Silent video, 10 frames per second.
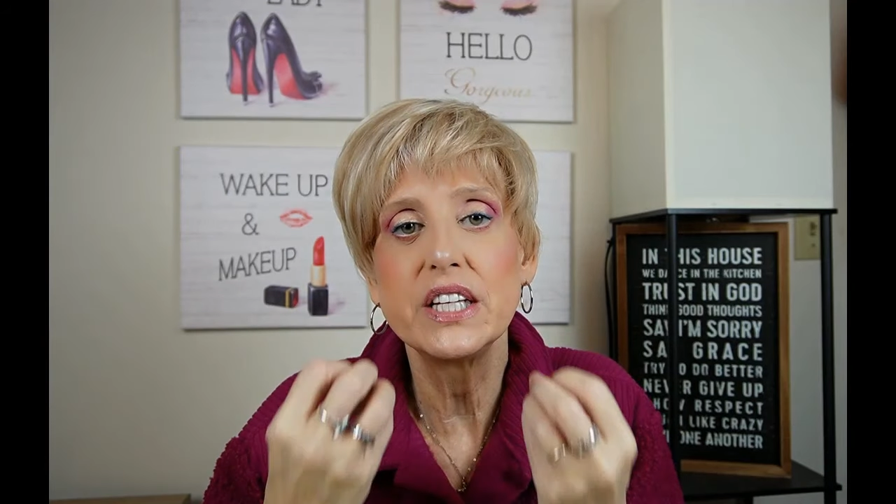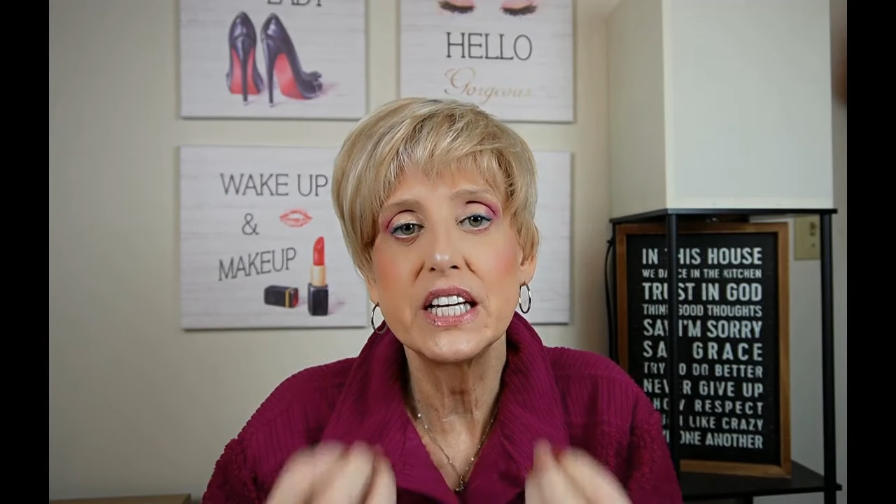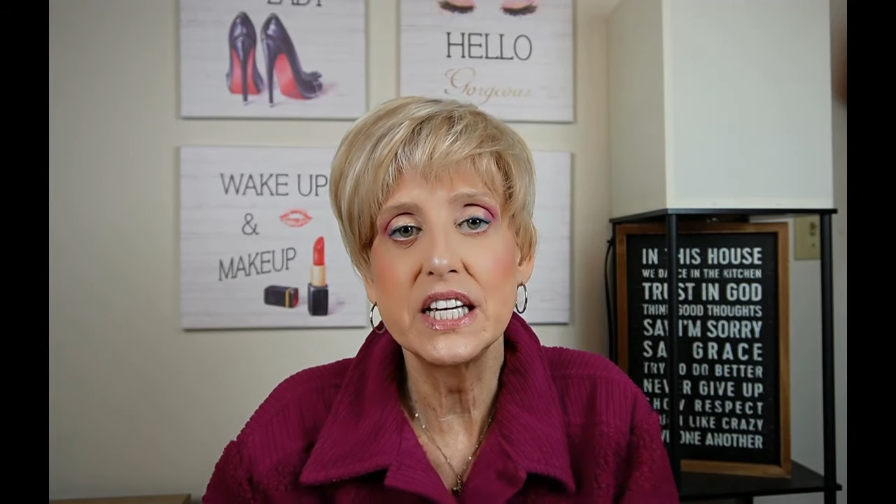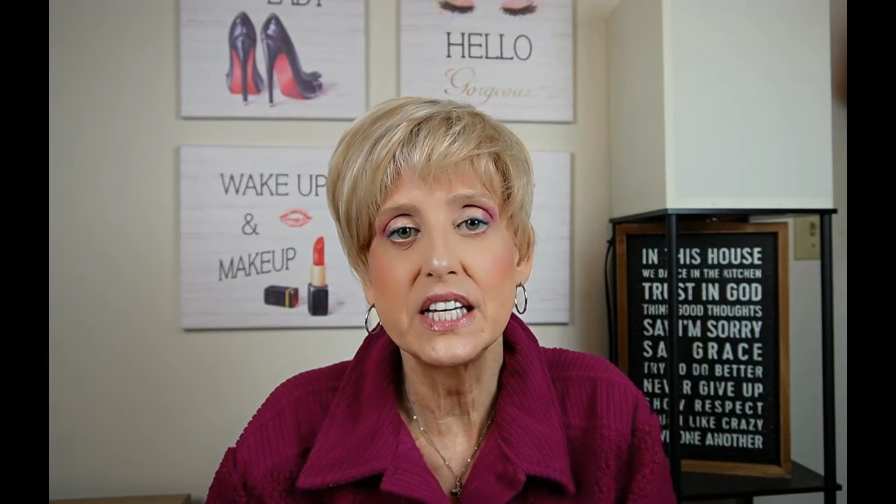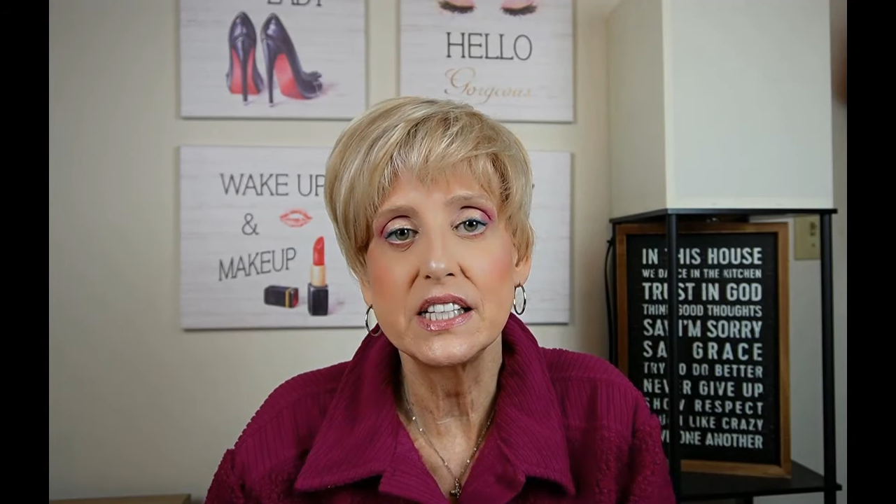
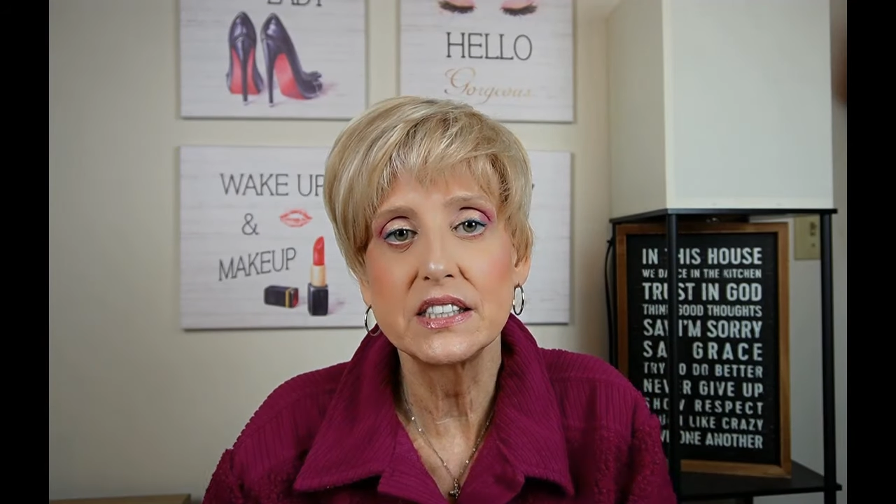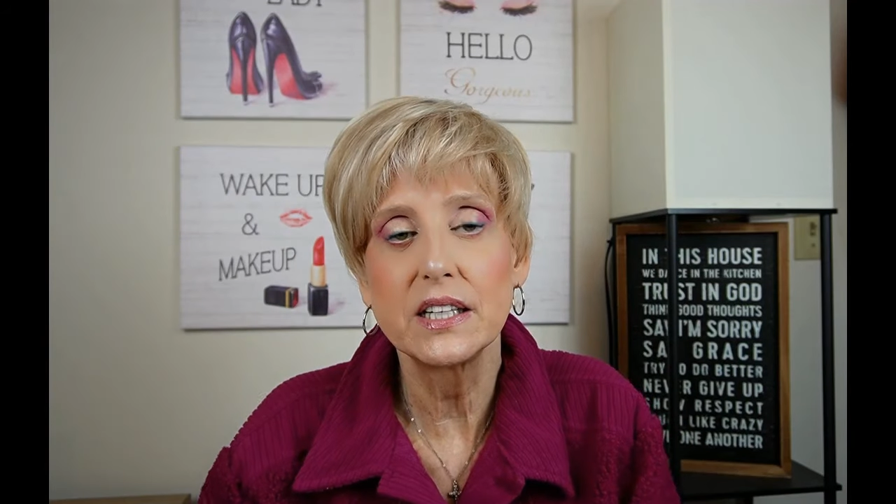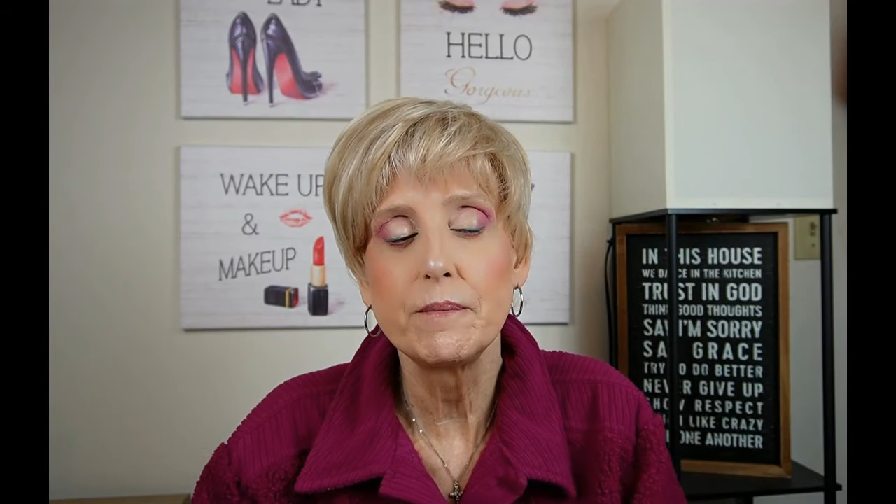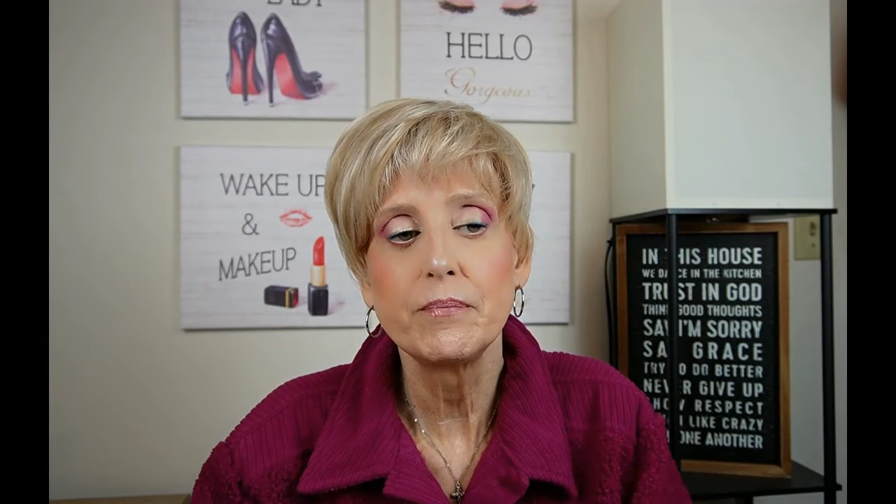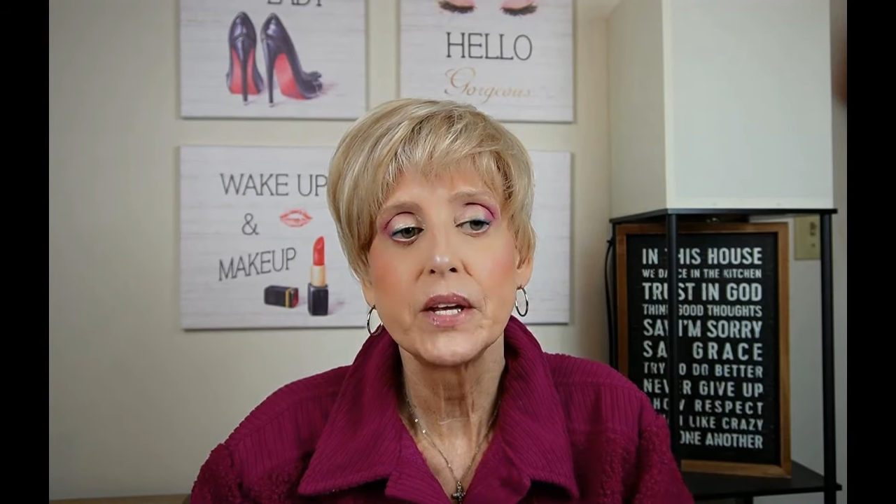heat.
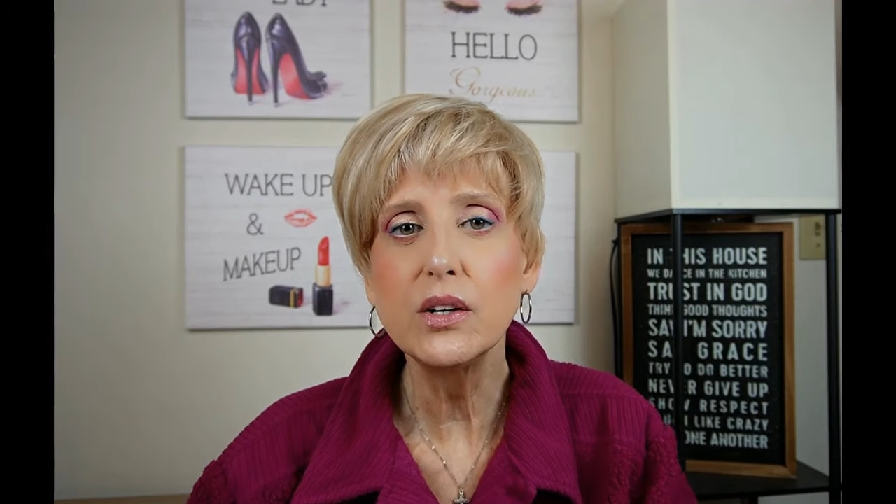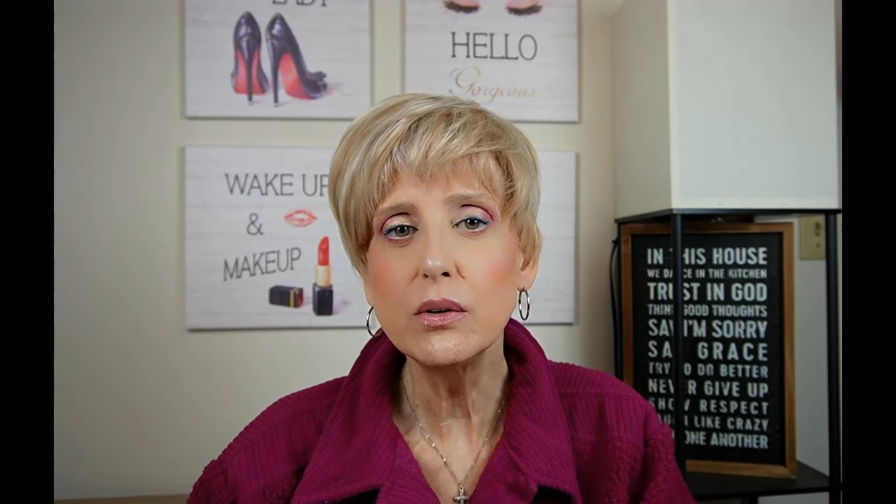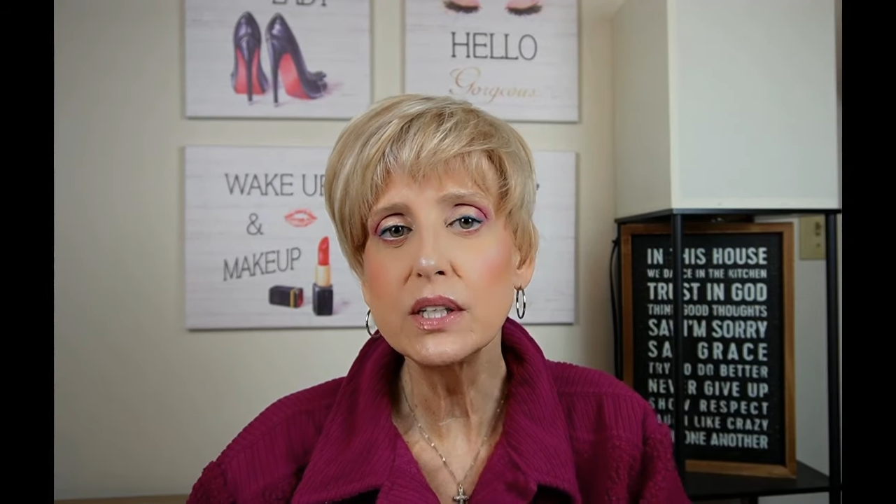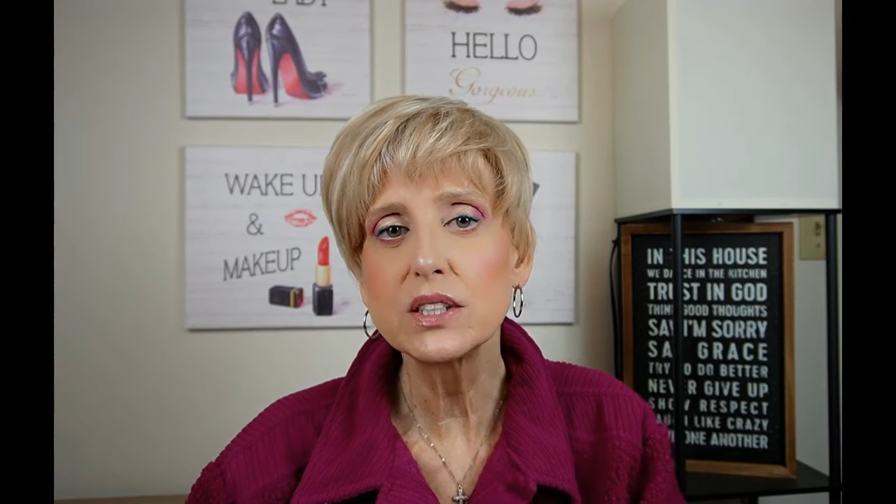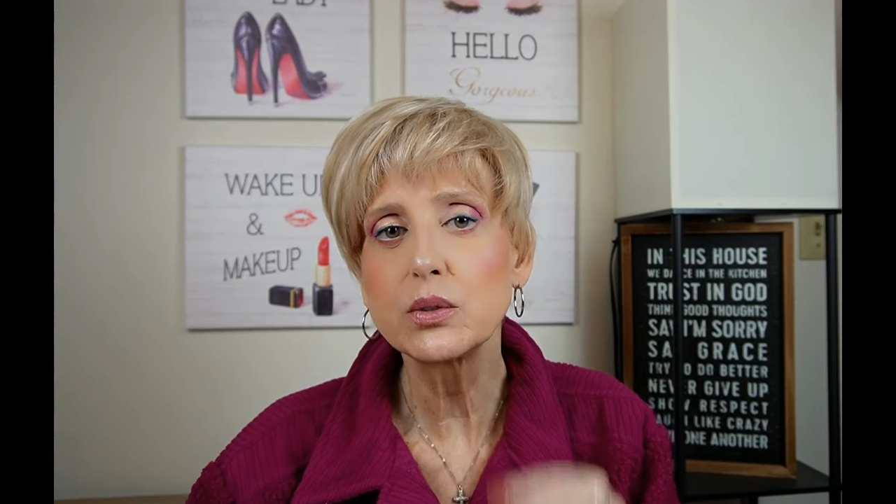What I
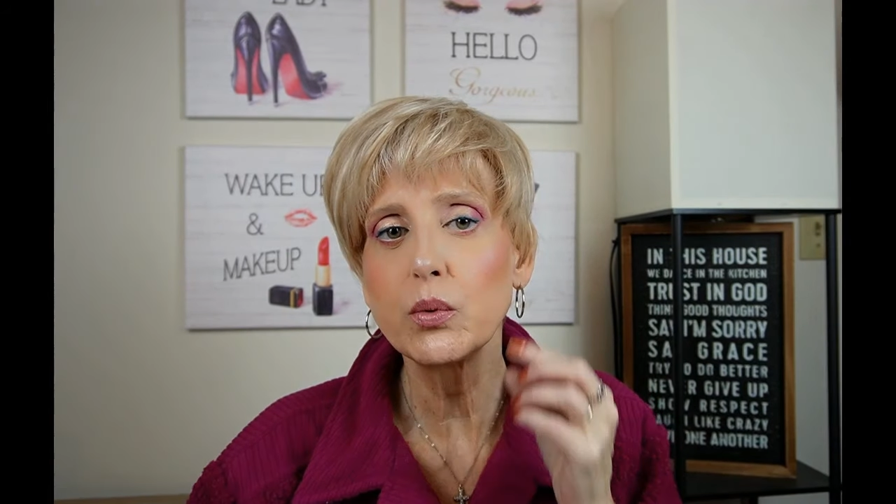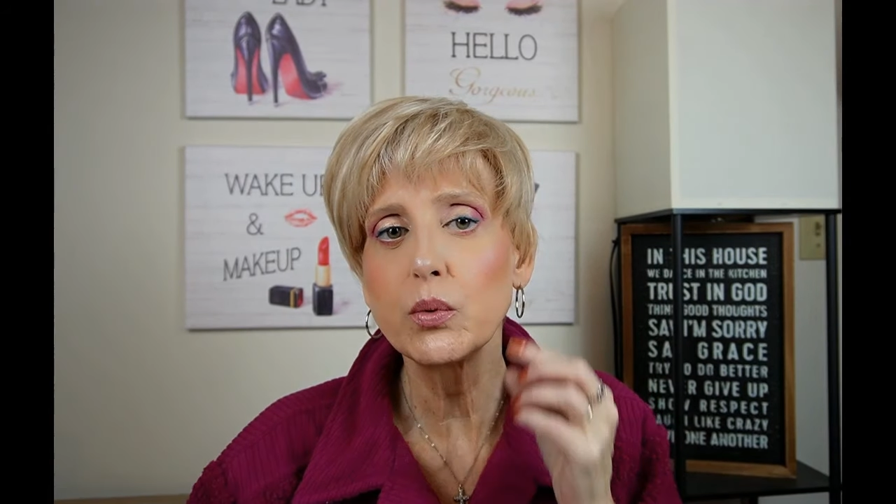noticed